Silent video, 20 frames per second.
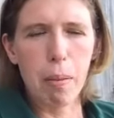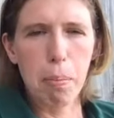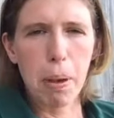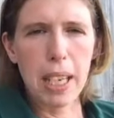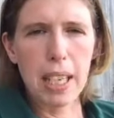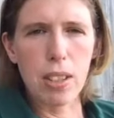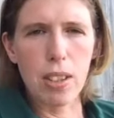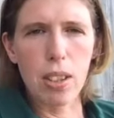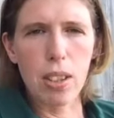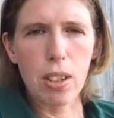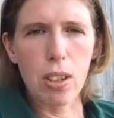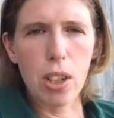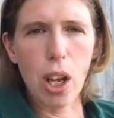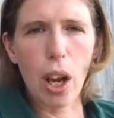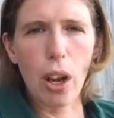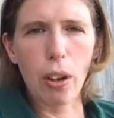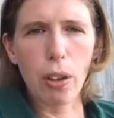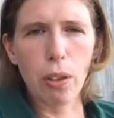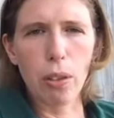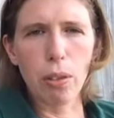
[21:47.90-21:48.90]
pizza
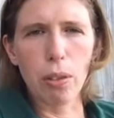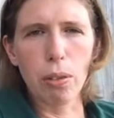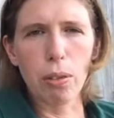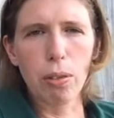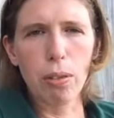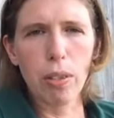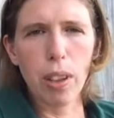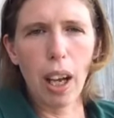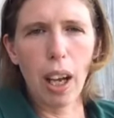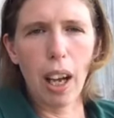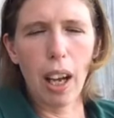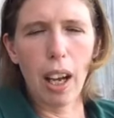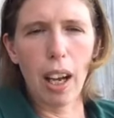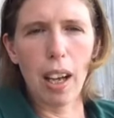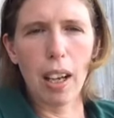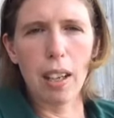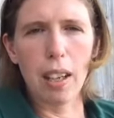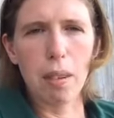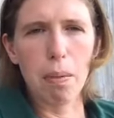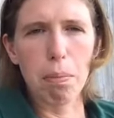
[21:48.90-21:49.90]
dough,
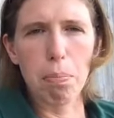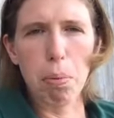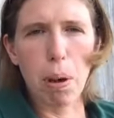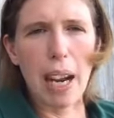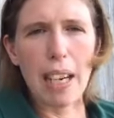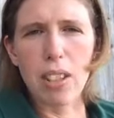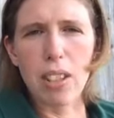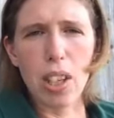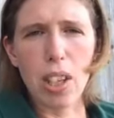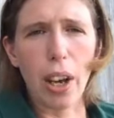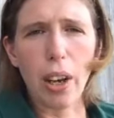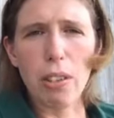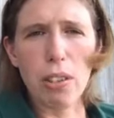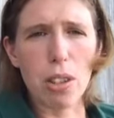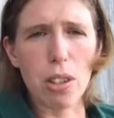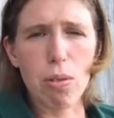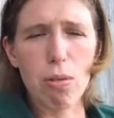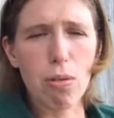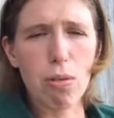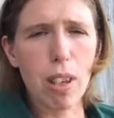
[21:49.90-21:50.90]
bread dough,
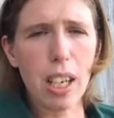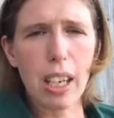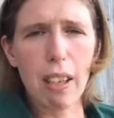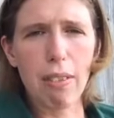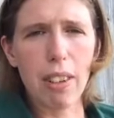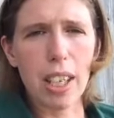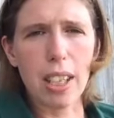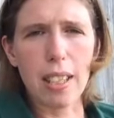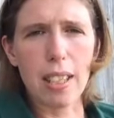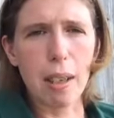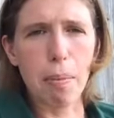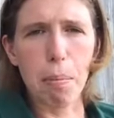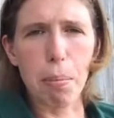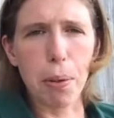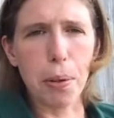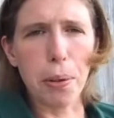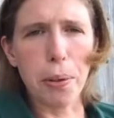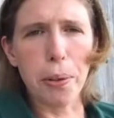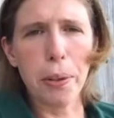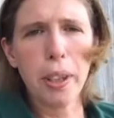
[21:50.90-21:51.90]
just really, really
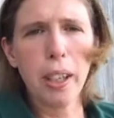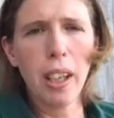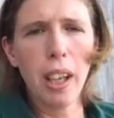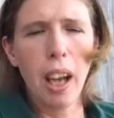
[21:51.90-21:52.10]
simple.